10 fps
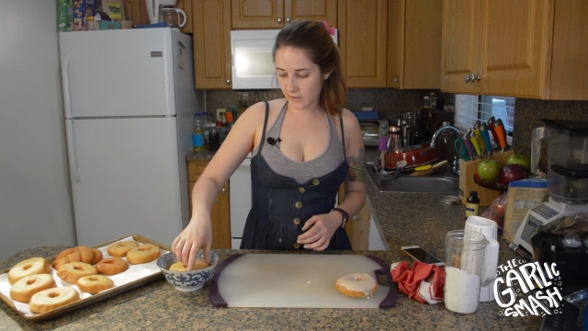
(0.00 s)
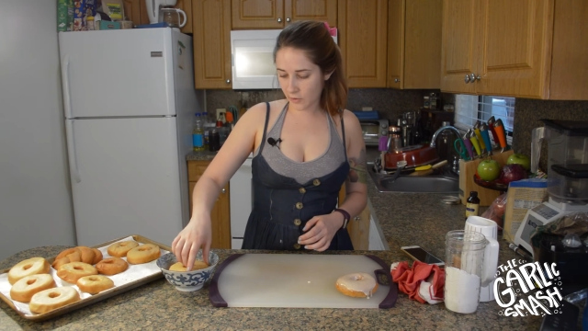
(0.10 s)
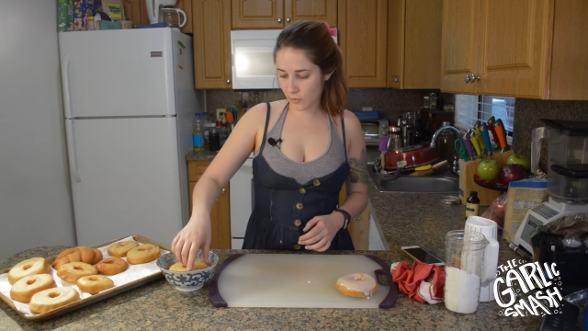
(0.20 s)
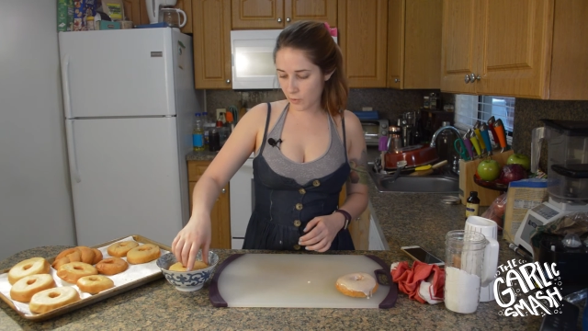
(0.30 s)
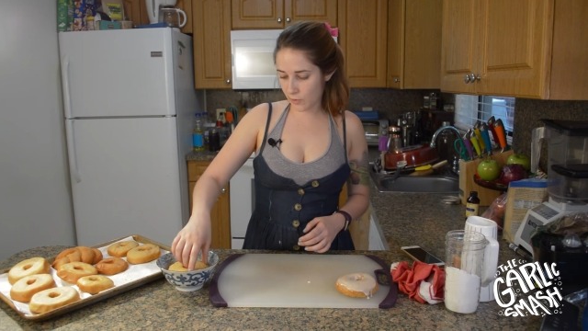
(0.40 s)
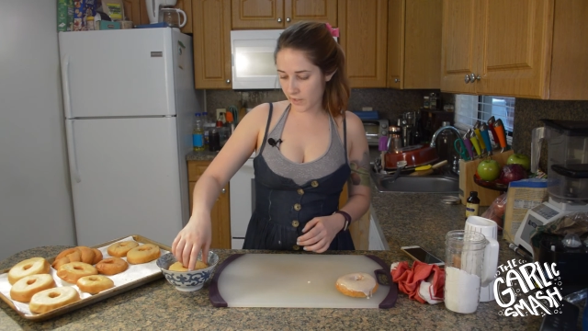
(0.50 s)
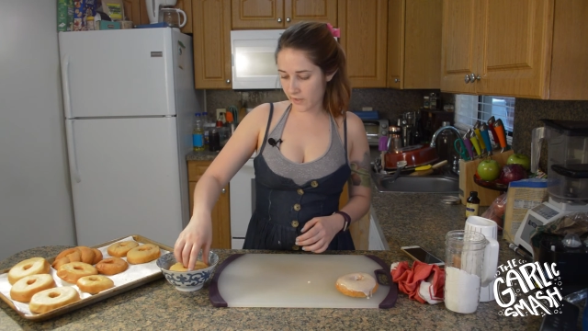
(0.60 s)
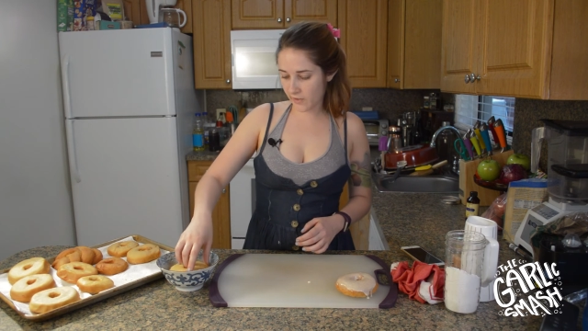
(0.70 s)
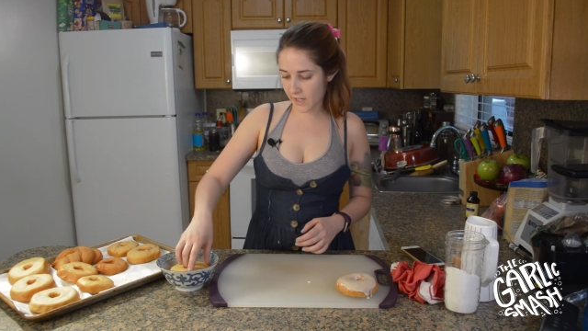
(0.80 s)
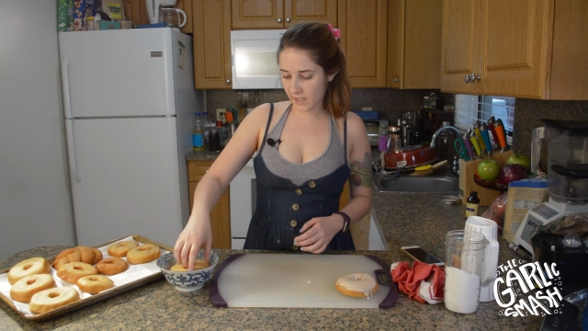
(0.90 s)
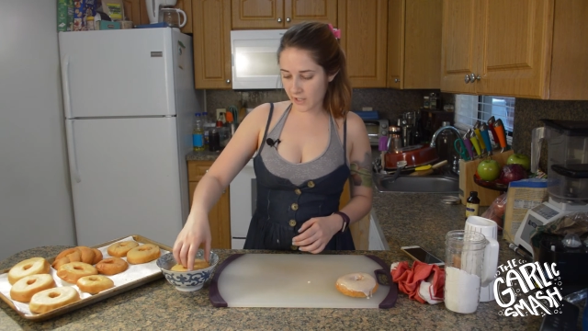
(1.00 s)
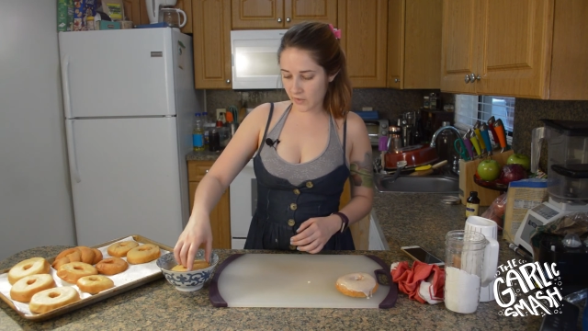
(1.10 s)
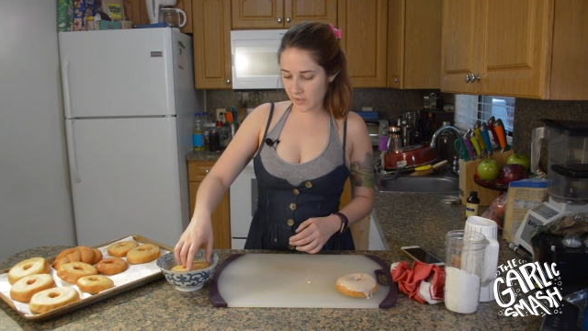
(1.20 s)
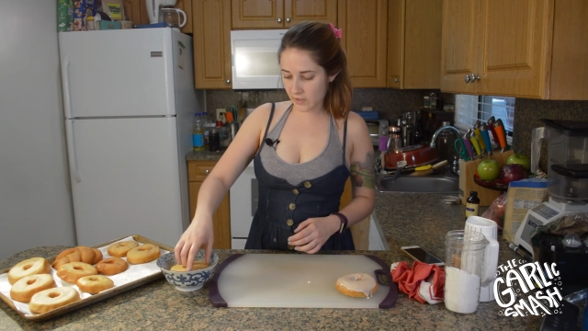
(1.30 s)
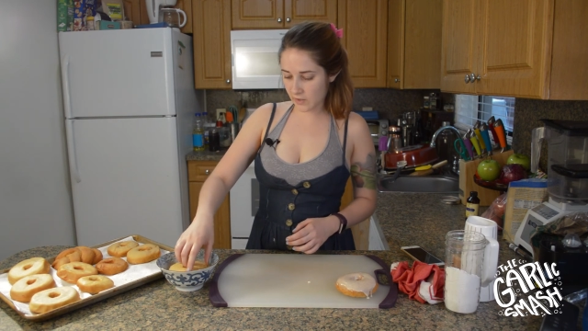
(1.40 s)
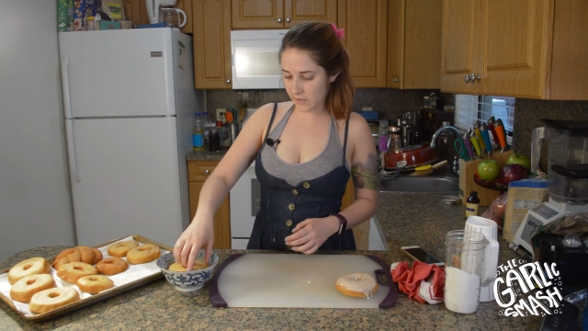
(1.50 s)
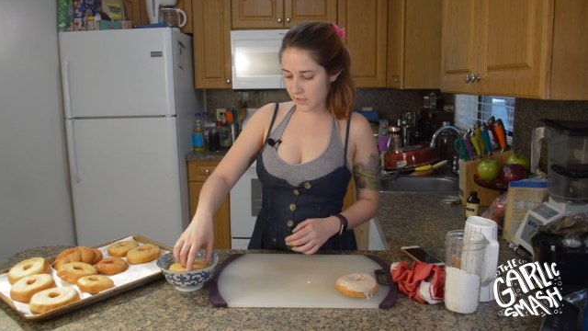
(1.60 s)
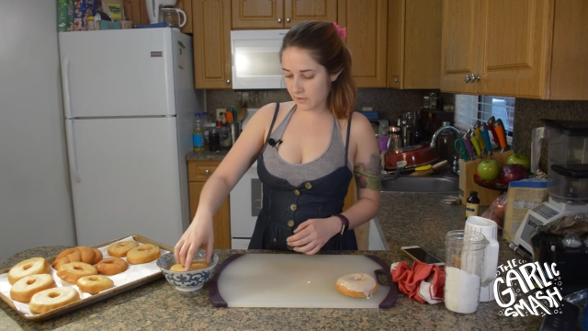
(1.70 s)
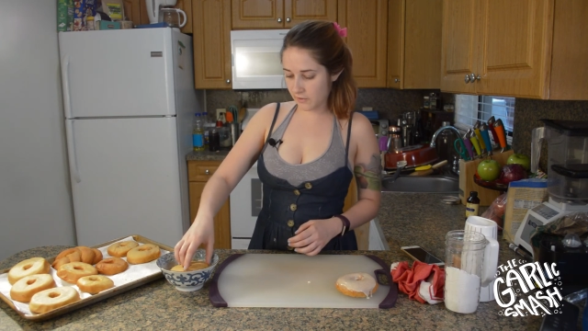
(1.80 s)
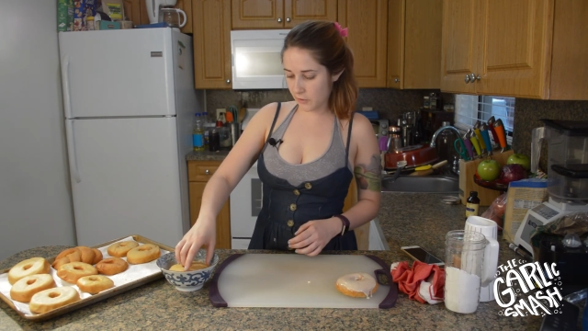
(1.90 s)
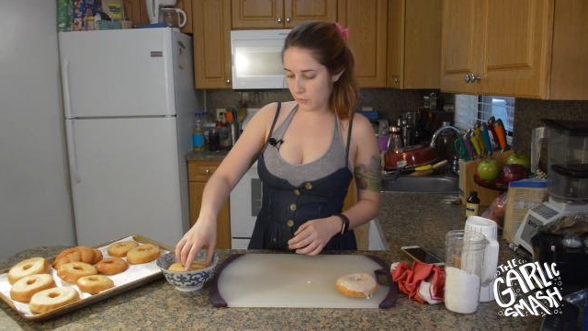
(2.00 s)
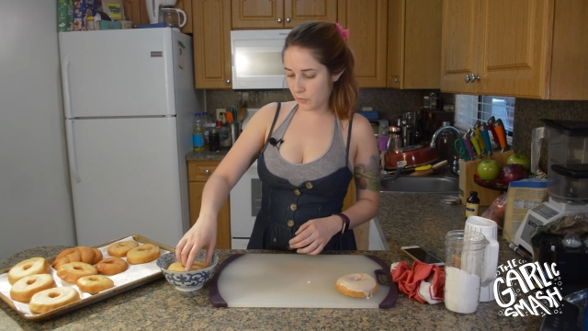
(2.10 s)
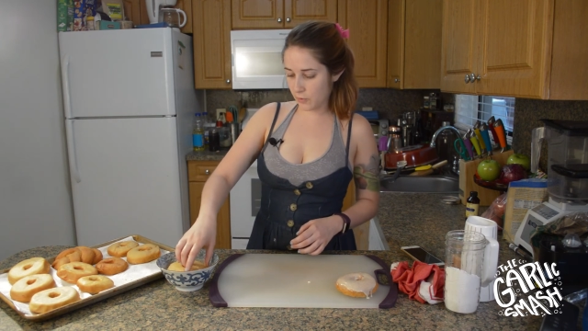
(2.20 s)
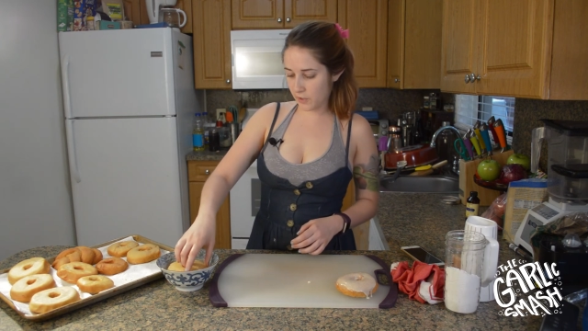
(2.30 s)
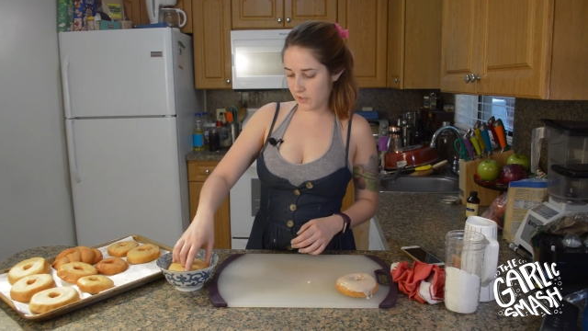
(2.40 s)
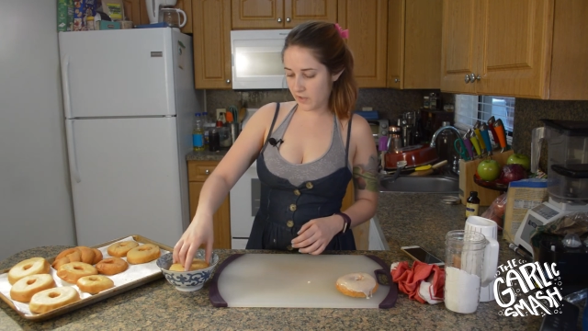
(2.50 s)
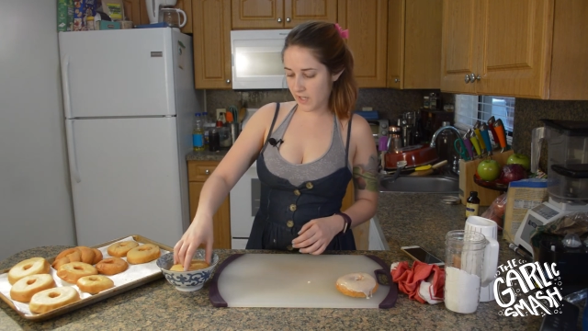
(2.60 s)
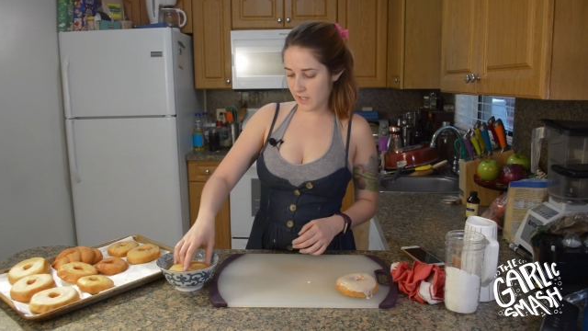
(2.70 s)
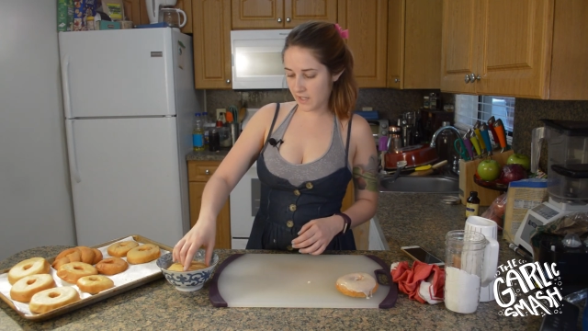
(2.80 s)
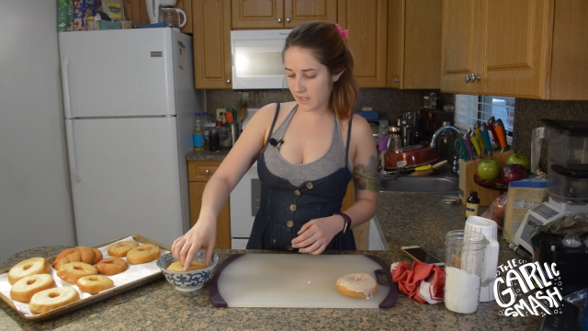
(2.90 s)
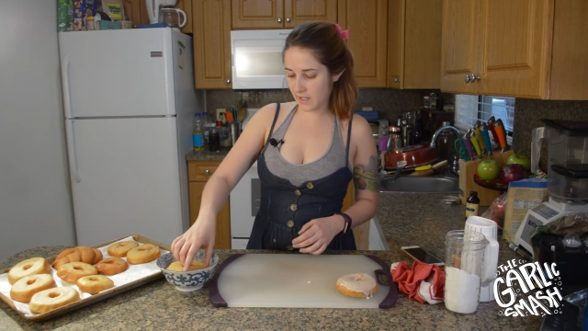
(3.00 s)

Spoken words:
cooling rack, you can do this over a cooling rack,